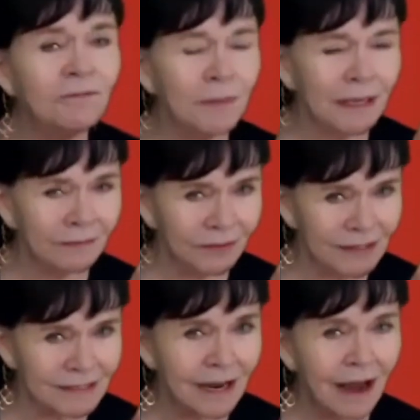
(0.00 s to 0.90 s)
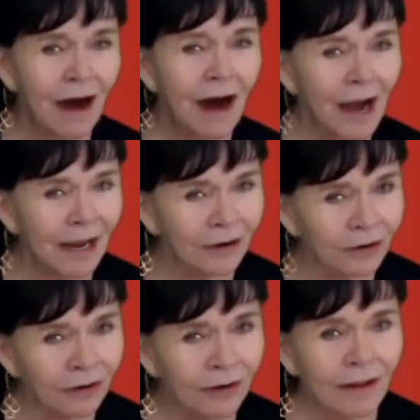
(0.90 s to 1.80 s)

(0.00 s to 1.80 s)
me this higher